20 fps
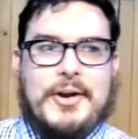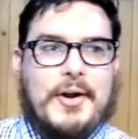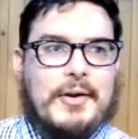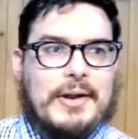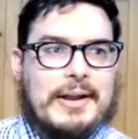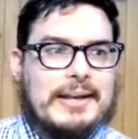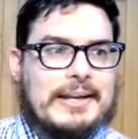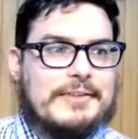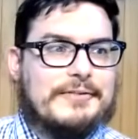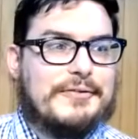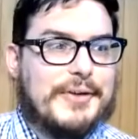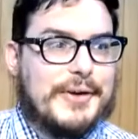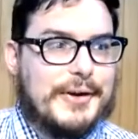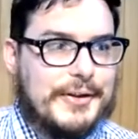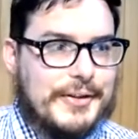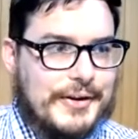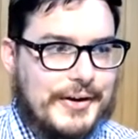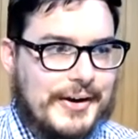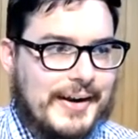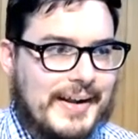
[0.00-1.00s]
go any
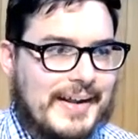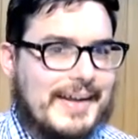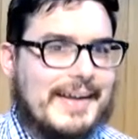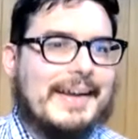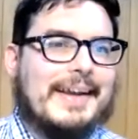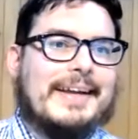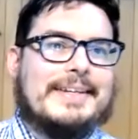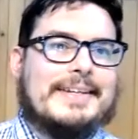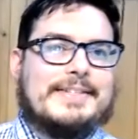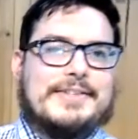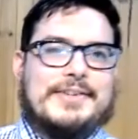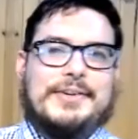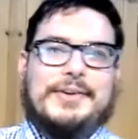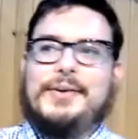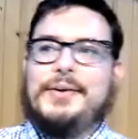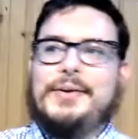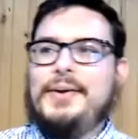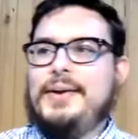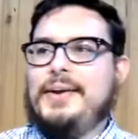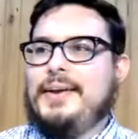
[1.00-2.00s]
further
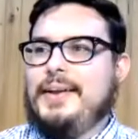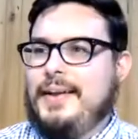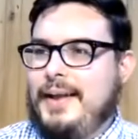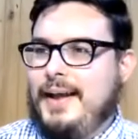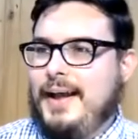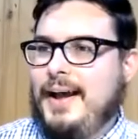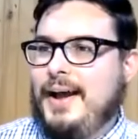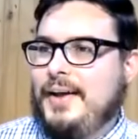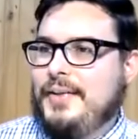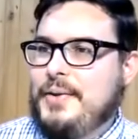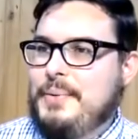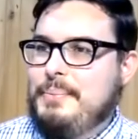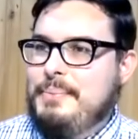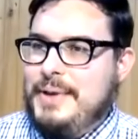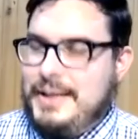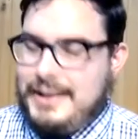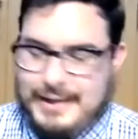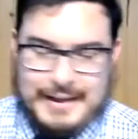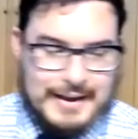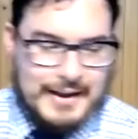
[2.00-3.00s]
into the
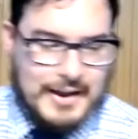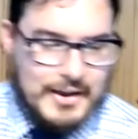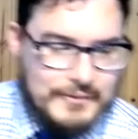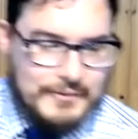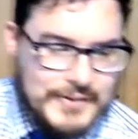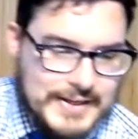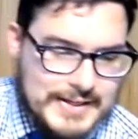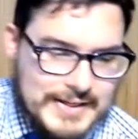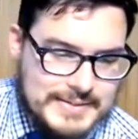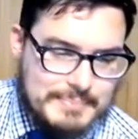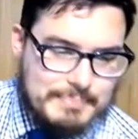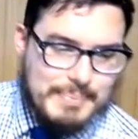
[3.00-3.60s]
meaning of this